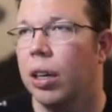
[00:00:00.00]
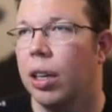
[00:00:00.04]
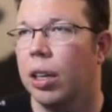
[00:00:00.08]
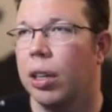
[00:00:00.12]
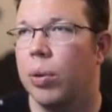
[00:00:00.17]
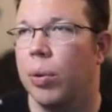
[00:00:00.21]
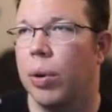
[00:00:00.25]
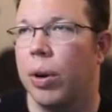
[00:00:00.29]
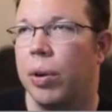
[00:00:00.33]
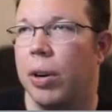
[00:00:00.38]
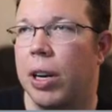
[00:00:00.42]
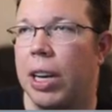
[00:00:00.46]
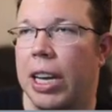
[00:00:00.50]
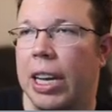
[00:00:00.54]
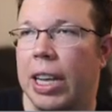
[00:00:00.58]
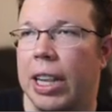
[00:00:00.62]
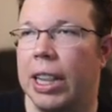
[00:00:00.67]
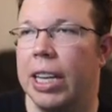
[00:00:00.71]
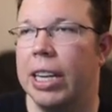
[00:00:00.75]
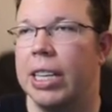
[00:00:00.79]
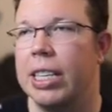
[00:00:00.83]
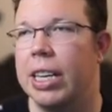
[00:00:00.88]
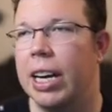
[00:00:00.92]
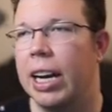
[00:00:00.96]
Not that we
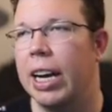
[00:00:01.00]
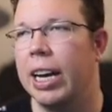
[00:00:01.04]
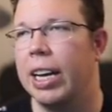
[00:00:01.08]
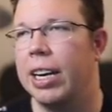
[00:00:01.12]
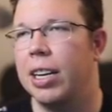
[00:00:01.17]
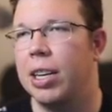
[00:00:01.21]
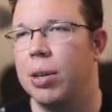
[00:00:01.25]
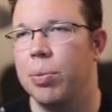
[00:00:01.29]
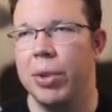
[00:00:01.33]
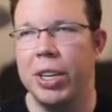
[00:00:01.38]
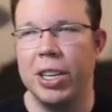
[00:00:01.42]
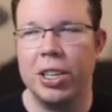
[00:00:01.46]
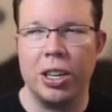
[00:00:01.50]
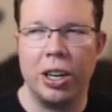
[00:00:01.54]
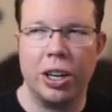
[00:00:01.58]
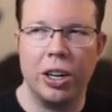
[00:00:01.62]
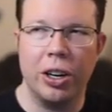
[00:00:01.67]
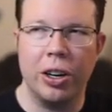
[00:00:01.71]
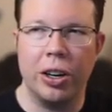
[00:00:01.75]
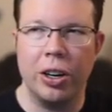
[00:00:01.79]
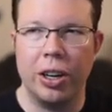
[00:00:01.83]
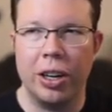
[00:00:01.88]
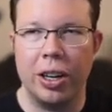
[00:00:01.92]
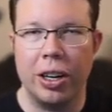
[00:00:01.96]
need the tide to be
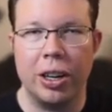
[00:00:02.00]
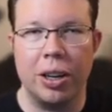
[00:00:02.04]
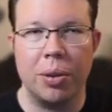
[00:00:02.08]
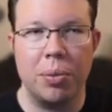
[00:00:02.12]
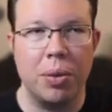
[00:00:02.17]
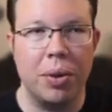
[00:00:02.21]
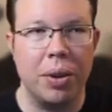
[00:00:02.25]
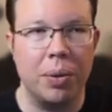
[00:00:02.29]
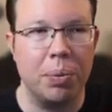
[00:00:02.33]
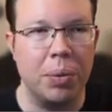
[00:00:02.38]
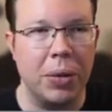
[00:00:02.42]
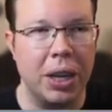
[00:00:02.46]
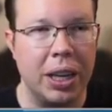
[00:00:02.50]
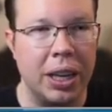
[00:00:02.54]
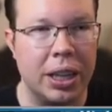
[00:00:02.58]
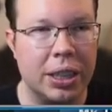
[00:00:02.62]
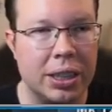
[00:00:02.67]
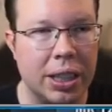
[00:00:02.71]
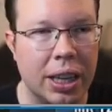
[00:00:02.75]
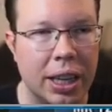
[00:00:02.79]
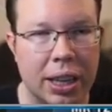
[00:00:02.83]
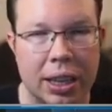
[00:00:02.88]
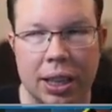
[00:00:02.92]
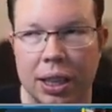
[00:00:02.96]
turned
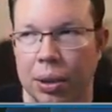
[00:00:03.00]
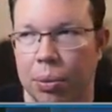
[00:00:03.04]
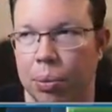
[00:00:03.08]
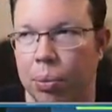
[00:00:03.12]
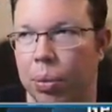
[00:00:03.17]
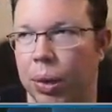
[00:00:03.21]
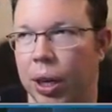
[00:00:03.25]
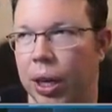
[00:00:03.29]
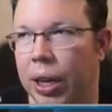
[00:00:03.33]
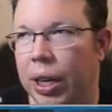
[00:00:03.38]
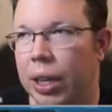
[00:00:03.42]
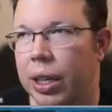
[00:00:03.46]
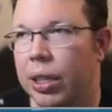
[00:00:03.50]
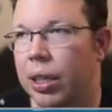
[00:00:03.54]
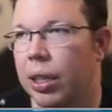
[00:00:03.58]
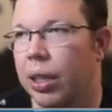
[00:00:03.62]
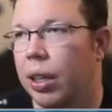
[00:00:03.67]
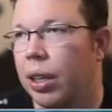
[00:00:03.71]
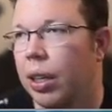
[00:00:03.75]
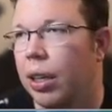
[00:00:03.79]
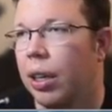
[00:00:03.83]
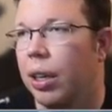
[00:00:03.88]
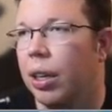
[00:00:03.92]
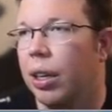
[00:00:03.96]
exactly, but
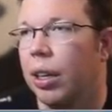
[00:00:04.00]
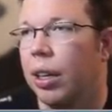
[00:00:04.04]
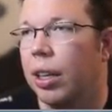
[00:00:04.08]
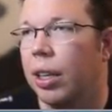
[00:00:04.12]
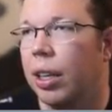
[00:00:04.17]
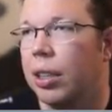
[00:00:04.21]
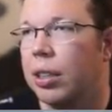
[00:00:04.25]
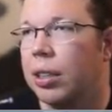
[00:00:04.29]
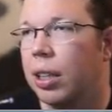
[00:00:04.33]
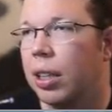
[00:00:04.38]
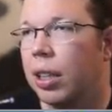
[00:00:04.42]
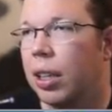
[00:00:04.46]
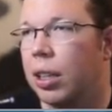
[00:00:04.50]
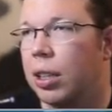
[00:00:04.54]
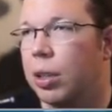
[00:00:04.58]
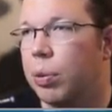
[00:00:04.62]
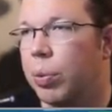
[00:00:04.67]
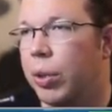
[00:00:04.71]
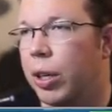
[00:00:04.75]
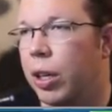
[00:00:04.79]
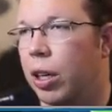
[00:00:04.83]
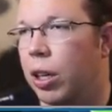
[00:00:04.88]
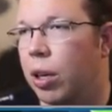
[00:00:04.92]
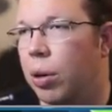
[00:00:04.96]
that's a, that's
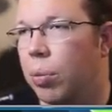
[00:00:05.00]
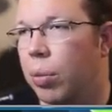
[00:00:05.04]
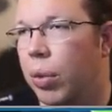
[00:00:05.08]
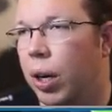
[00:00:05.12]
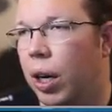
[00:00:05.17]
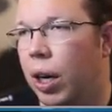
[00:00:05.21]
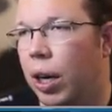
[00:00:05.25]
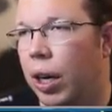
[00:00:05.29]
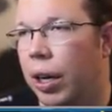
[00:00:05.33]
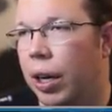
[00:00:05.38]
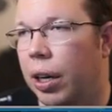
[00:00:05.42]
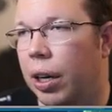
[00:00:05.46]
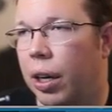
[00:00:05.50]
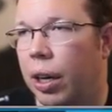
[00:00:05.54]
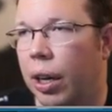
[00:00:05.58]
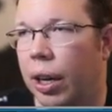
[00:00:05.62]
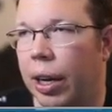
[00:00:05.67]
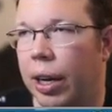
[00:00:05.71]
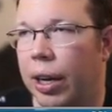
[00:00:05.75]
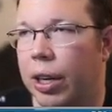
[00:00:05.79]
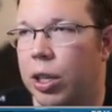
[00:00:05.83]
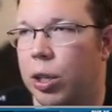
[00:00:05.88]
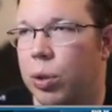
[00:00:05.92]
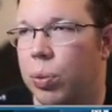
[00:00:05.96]
a pretty good mod,
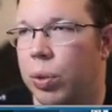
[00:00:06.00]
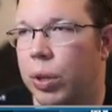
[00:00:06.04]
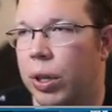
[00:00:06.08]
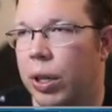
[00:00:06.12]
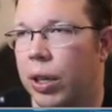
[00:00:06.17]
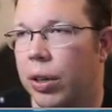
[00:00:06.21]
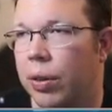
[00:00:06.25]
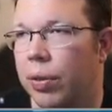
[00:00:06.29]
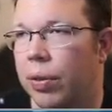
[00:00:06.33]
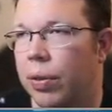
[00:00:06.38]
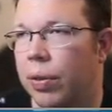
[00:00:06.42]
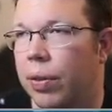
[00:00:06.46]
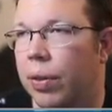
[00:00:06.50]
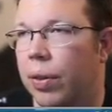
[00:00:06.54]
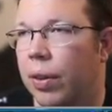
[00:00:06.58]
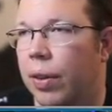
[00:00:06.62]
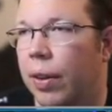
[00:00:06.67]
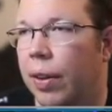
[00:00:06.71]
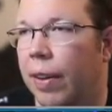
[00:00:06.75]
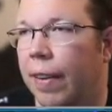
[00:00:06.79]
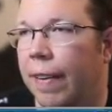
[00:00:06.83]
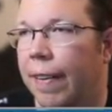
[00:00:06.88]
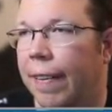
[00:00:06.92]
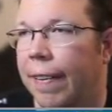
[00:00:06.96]
actually.
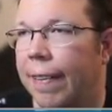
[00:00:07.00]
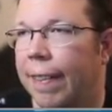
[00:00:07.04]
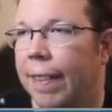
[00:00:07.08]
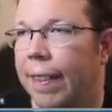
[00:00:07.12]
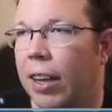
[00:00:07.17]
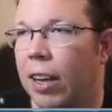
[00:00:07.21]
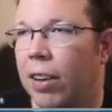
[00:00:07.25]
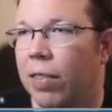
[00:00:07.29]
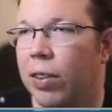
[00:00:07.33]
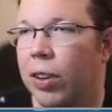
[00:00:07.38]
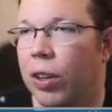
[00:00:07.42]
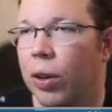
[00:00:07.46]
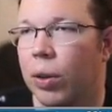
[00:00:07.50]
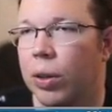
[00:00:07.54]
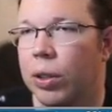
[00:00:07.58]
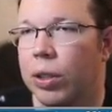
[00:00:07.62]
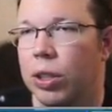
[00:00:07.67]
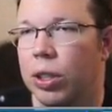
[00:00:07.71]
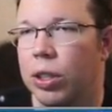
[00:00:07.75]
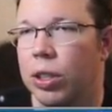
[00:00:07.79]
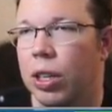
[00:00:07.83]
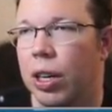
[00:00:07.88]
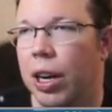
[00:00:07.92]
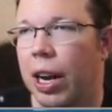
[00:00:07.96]
Even though
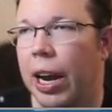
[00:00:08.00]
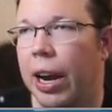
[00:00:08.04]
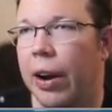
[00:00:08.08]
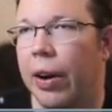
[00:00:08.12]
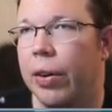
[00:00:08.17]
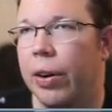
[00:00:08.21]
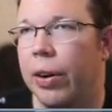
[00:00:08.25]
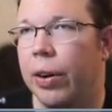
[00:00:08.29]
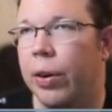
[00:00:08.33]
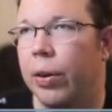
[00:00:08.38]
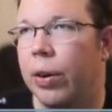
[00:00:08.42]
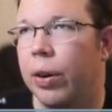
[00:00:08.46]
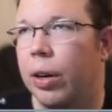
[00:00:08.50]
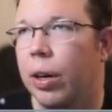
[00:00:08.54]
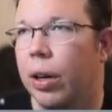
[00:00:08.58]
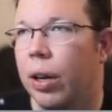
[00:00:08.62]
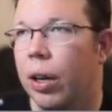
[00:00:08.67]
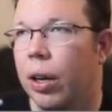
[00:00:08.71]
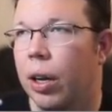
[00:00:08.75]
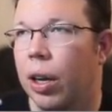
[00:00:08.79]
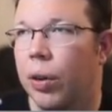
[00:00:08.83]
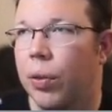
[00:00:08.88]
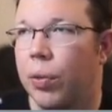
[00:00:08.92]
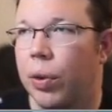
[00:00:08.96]
it's just an arrow,
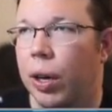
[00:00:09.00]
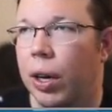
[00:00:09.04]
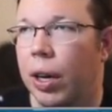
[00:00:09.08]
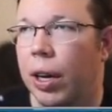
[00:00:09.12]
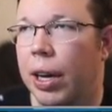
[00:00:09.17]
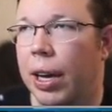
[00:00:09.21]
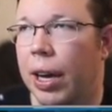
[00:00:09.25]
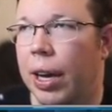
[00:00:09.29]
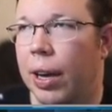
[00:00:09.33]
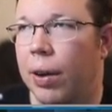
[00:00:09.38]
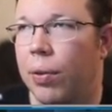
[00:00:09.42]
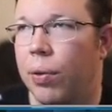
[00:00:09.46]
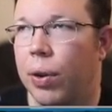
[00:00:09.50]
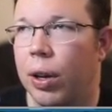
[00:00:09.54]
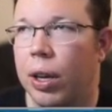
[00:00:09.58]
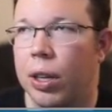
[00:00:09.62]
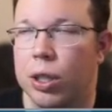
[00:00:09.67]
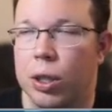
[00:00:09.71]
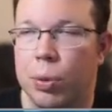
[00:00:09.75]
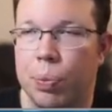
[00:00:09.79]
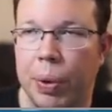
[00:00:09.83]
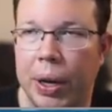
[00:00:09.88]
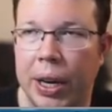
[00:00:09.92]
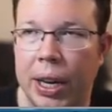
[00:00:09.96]
if we could get, if we
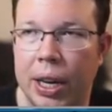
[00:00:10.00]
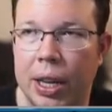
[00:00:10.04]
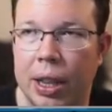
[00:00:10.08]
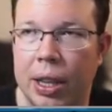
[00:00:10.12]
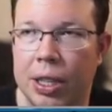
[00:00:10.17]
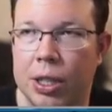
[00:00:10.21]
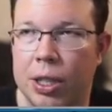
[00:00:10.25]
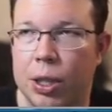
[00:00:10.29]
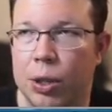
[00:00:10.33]
could spike